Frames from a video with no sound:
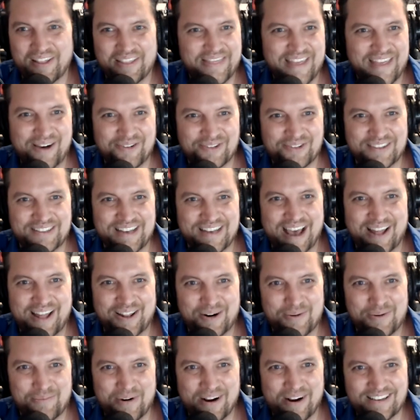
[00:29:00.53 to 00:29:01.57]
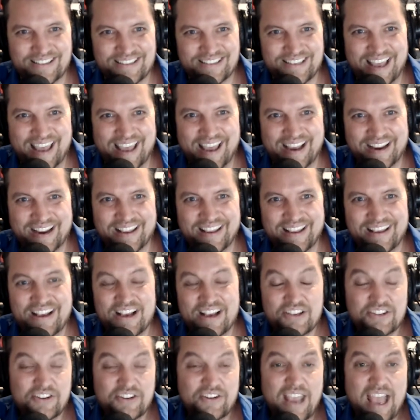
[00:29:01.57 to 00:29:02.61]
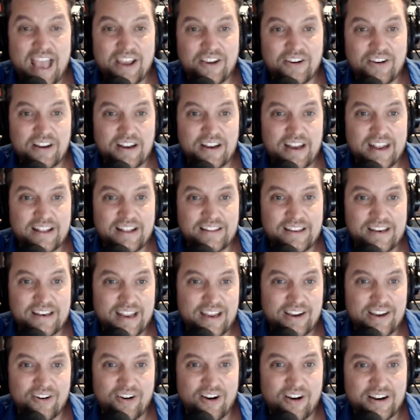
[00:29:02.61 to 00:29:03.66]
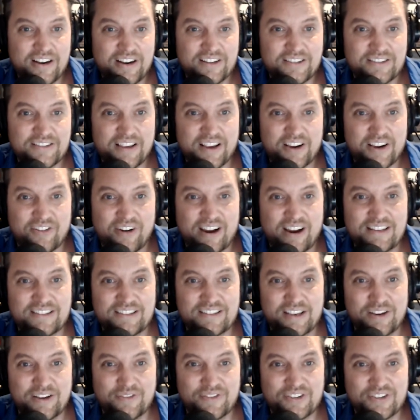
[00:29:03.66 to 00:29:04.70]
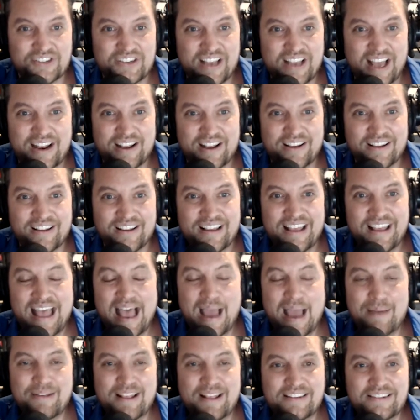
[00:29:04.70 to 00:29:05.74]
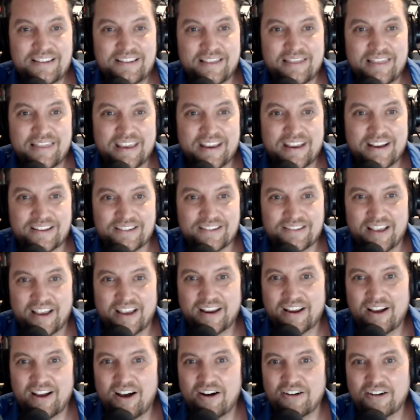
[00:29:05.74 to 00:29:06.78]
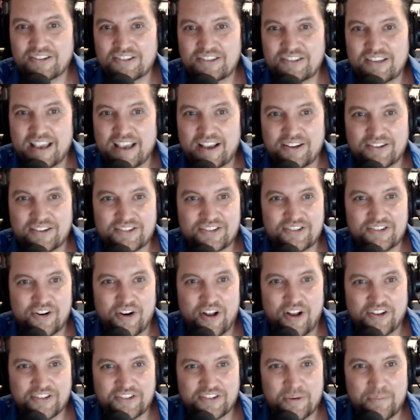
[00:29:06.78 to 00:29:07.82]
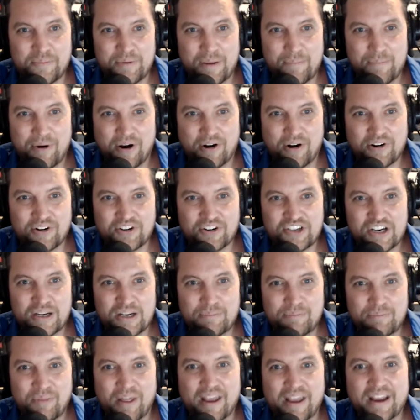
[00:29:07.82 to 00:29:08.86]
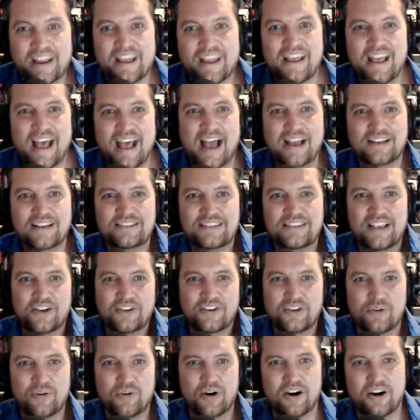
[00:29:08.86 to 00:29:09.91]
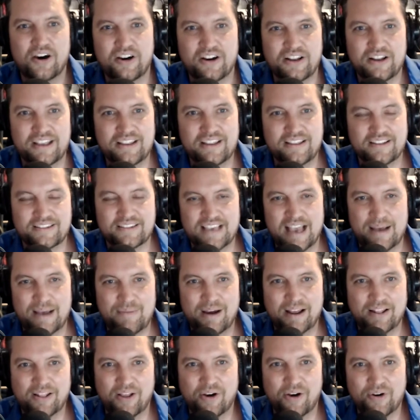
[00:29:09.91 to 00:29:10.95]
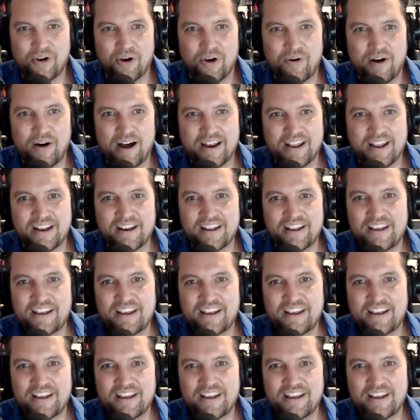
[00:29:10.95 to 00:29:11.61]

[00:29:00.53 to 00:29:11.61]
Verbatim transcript: $1,000 price tag. So yeah, you can alienate your audience like crazy. You've just got to, I mean, that's the thing is like all sales should also be a partnership. Like I sell you a hoodie that's got my logo on it